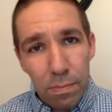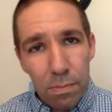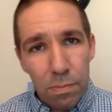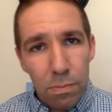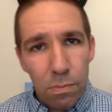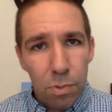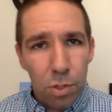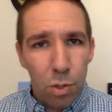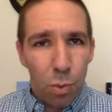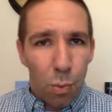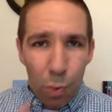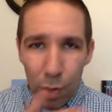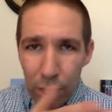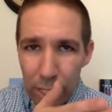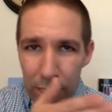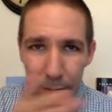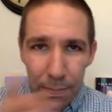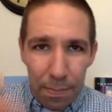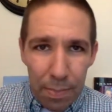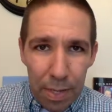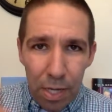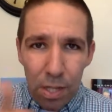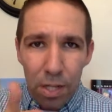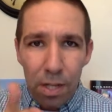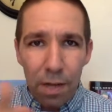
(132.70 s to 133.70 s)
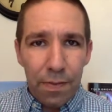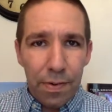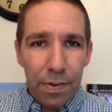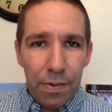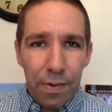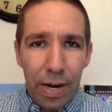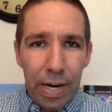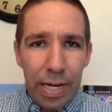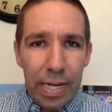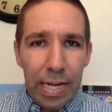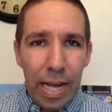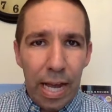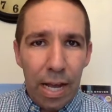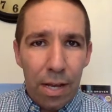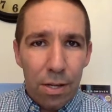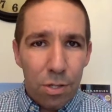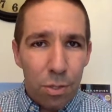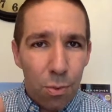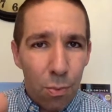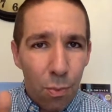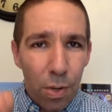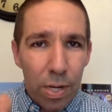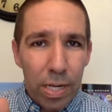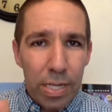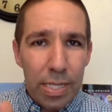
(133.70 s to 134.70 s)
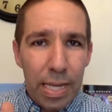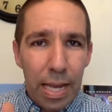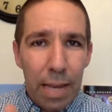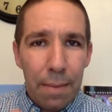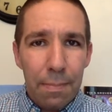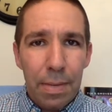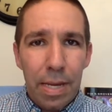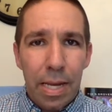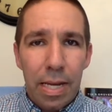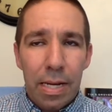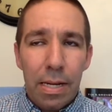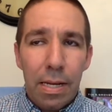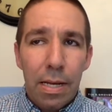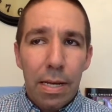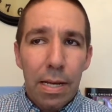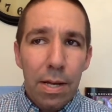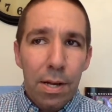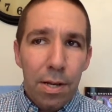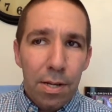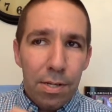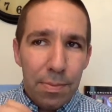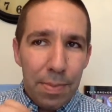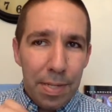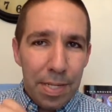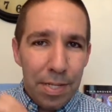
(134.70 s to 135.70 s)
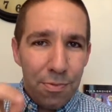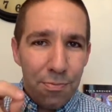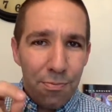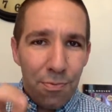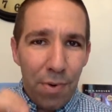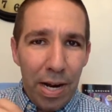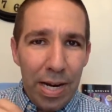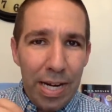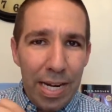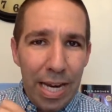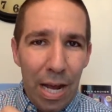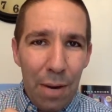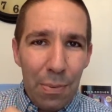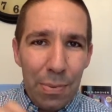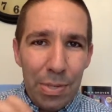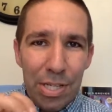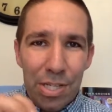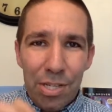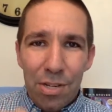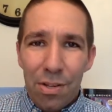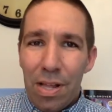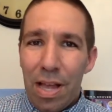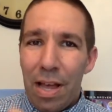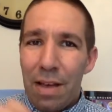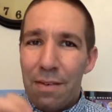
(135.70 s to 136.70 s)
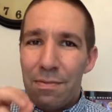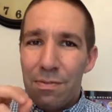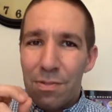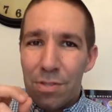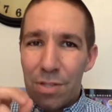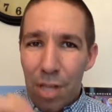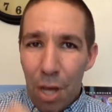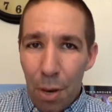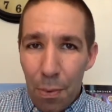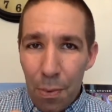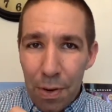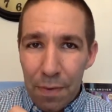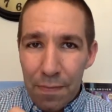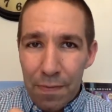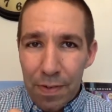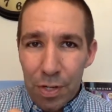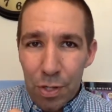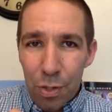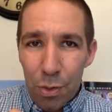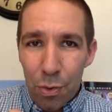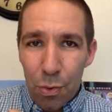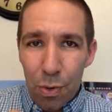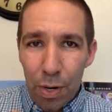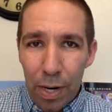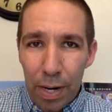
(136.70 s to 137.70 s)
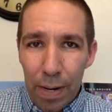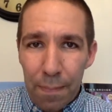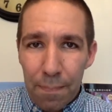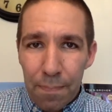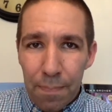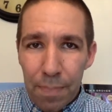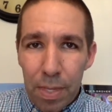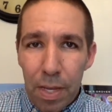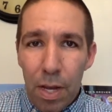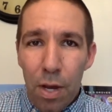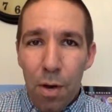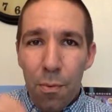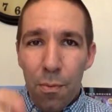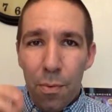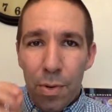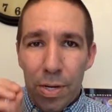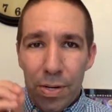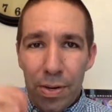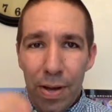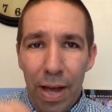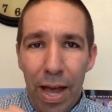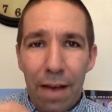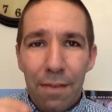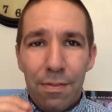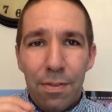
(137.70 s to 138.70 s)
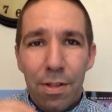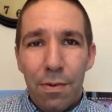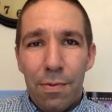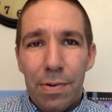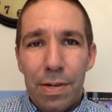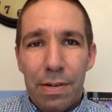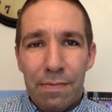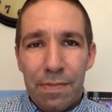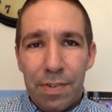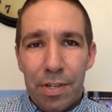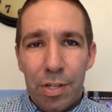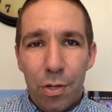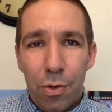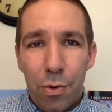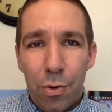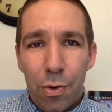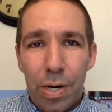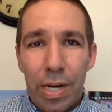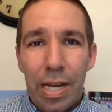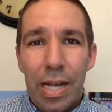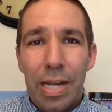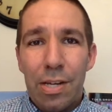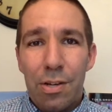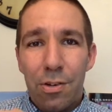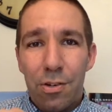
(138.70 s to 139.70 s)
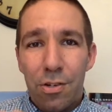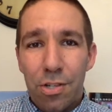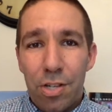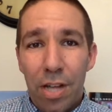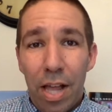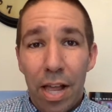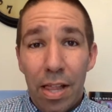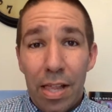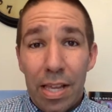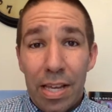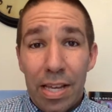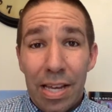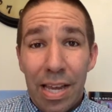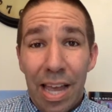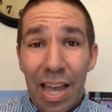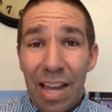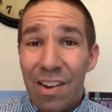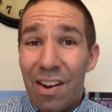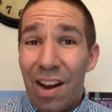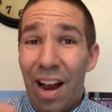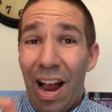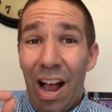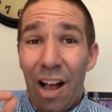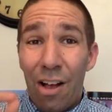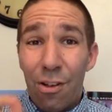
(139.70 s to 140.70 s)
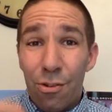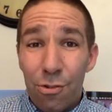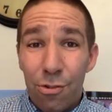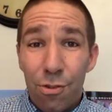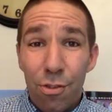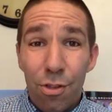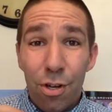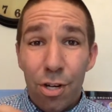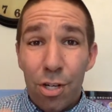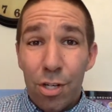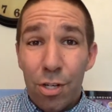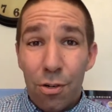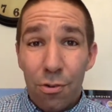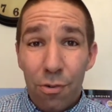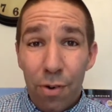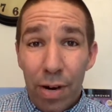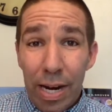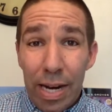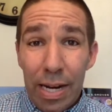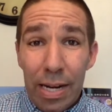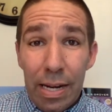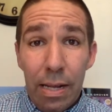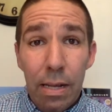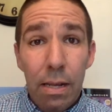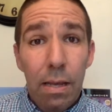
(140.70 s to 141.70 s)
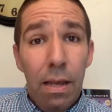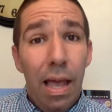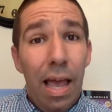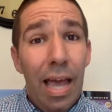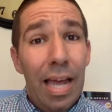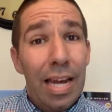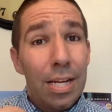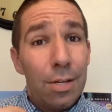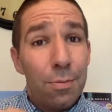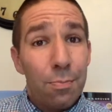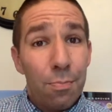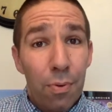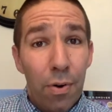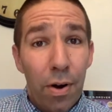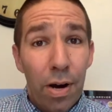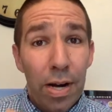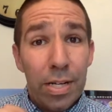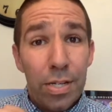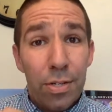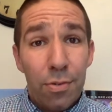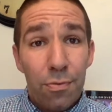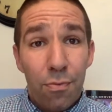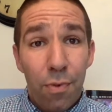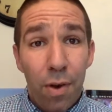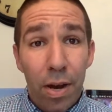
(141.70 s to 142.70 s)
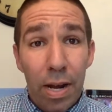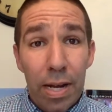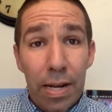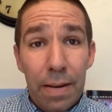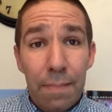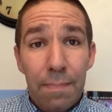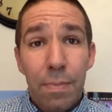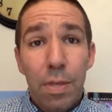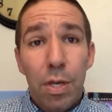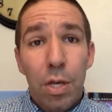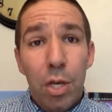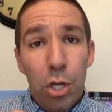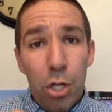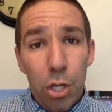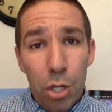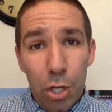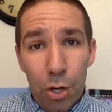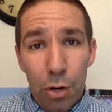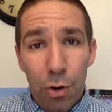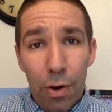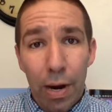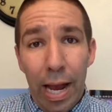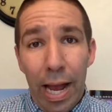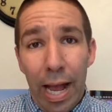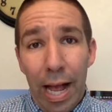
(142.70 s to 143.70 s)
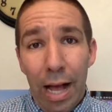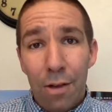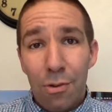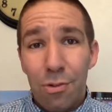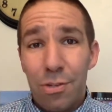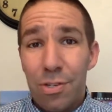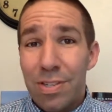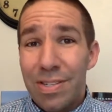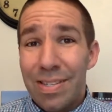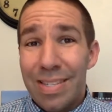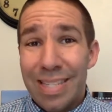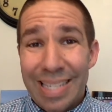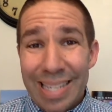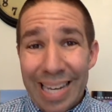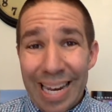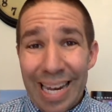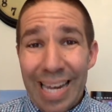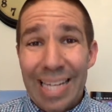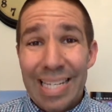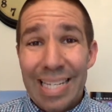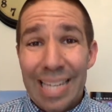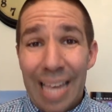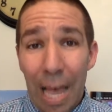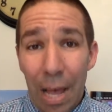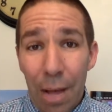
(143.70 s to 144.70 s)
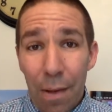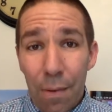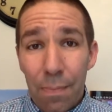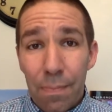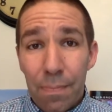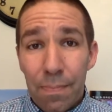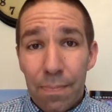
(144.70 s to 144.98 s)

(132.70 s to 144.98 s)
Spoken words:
So we're in the middle of it right now. So what does that mean? It means right now we still have low inventory. When you have low inventory and you're selling and your house looks great and is priced right, your house stands out.